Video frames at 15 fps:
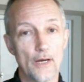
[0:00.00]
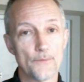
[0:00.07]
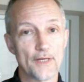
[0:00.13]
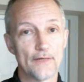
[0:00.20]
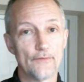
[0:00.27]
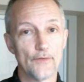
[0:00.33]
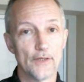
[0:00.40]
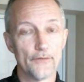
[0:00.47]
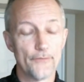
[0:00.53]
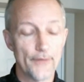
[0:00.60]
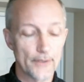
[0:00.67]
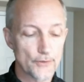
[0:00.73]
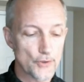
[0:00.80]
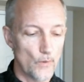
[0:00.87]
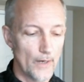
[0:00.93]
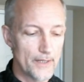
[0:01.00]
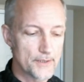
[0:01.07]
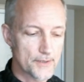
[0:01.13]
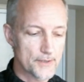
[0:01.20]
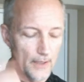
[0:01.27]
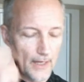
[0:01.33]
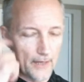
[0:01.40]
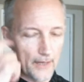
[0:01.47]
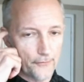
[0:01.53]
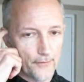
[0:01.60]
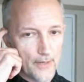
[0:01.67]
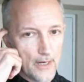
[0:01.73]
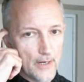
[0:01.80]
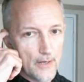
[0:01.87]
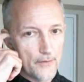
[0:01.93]
I've lived there twice in the last
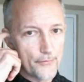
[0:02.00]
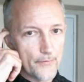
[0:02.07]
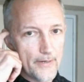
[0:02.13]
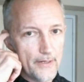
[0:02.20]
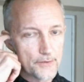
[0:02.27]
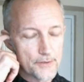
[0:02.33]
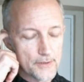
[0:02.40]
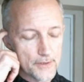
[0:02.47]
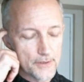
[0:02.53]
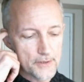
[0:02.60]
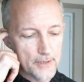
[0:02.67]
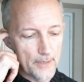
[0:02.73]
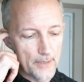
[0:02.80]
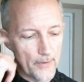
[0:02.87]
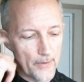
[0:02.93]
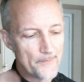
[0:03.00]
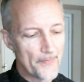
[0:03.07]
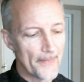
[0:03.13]
three years in the summer.